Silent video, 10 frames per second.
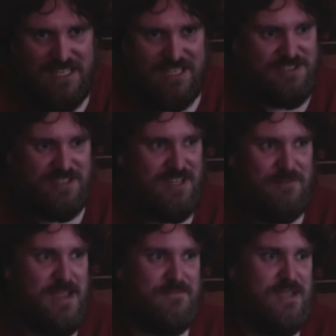It's just going
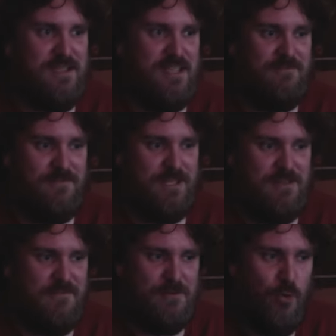to make me
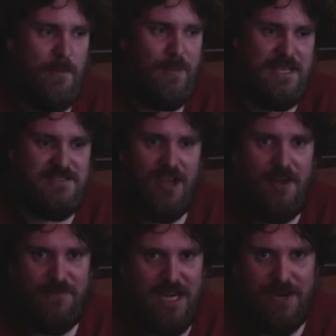even more pissed
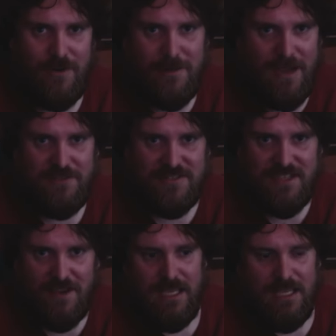off and angry about stuff.